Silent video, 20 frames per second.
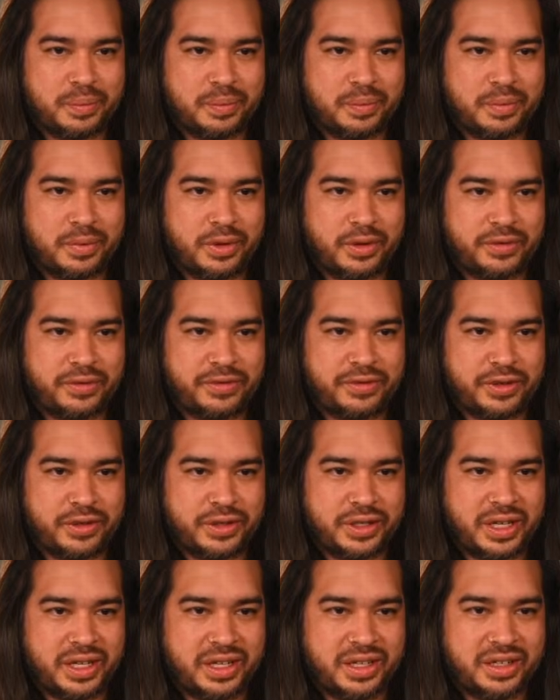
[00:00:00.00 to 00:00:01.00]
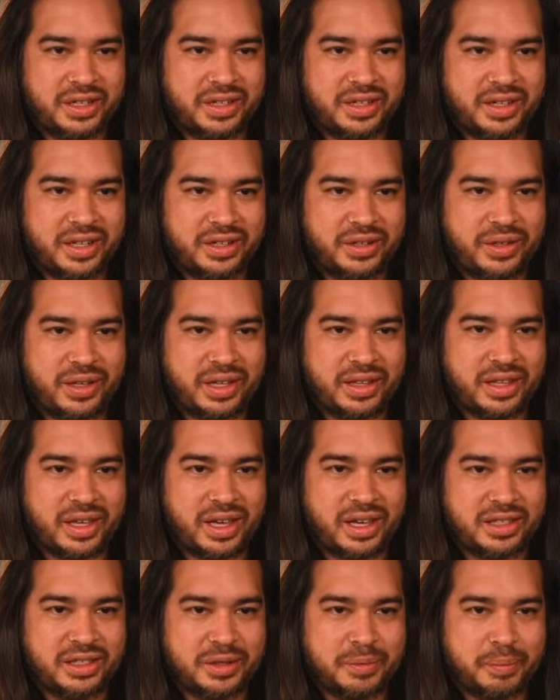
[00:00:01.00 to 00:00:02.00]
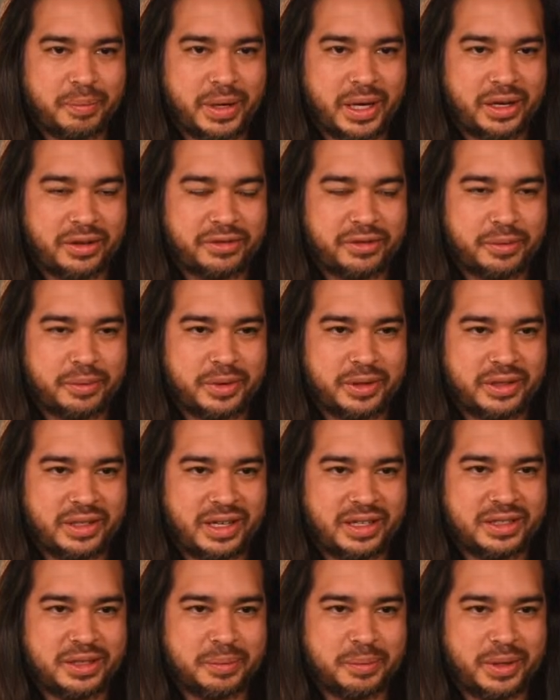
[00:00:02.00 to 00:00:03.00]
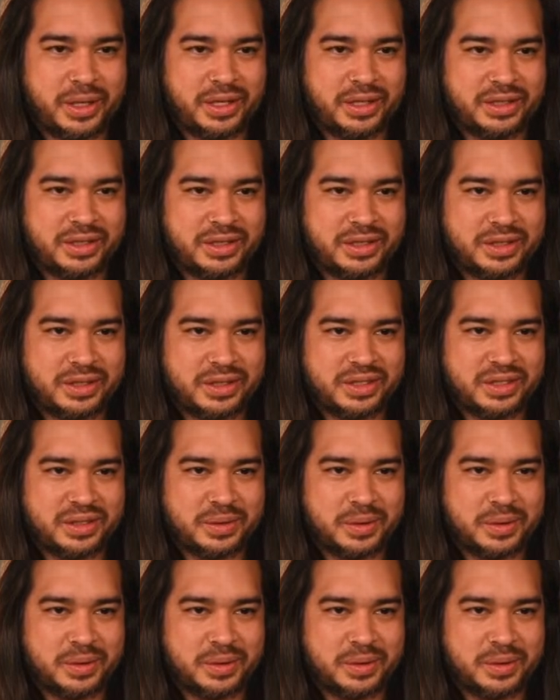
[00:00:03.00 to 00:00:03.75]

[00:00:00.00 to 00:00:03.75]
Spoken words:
the front end and you get the item back from the database.